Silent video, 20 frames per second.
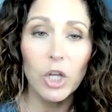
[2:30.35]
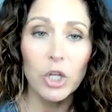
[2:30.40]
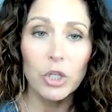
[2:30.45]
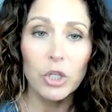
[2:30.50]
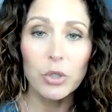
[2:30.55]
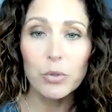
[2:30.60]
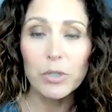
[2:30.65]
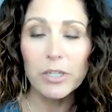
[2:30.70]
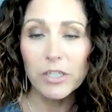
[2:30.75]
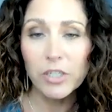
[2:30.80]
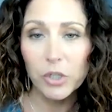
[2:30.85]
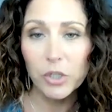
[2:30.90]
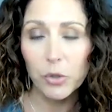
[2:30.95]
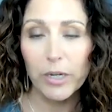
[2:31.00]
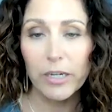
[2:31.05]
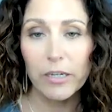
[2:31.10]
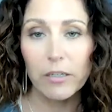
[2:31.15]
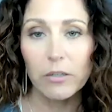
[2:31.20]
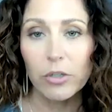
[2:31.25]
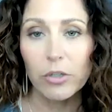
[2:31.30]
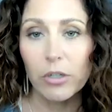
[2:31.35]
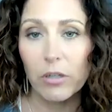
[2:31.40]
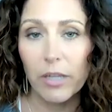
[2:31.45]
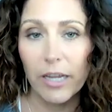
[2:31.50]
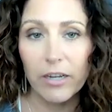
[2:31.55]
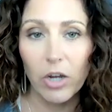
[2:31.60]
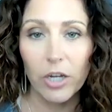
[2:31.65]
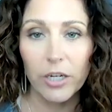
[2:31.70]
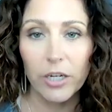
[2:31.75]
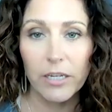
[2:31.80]
You need to create a
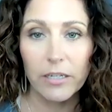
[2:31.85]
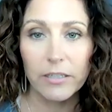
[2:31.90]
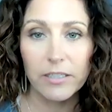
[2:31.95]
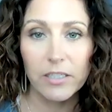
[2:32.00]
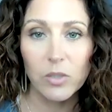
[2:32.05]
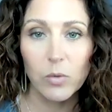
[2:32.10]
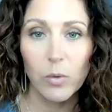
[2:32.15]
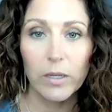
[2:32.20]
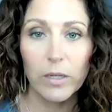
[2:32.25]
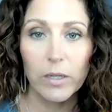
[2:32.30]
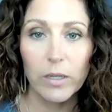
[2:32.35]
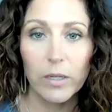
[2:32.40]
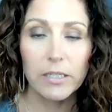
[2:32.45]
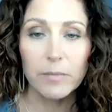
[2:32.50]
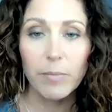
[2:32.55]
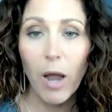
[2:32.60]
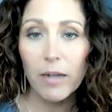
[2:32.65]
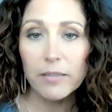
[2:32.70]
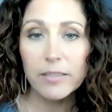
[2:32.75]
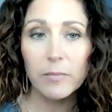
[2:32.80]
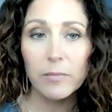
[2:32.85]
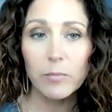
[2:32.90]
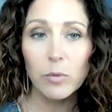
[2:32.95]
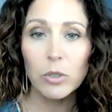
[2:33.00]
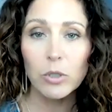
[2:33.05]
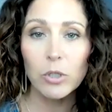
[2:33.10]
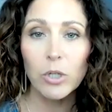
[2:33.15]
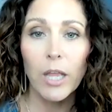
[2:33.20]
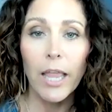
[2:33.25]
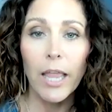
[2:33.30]
lookalike audience as quickly as
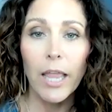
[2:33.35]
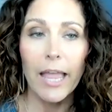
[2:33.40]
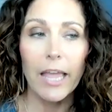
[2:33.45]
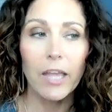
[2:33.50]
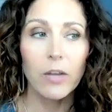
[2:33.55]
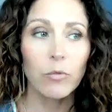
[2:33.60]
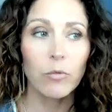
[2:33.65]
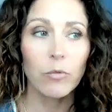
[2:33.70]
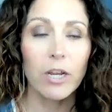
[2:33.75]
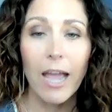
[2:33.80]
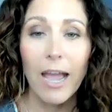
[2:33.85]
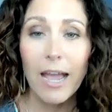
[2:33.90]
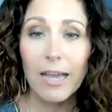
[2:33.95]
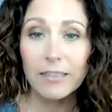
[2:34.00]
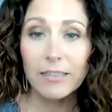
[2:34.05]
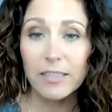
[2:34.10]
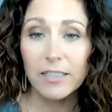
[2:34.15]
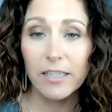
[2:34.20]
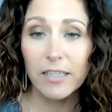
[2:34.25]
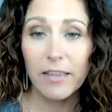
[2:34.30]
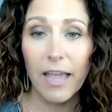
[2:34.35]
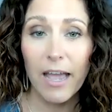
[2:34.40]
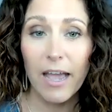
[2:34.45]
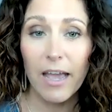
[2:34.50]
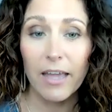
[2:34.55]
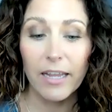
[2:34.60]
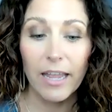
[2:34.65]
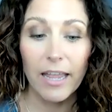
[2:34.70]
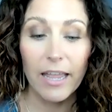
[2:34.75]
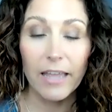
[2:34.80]
possible and run ads to that.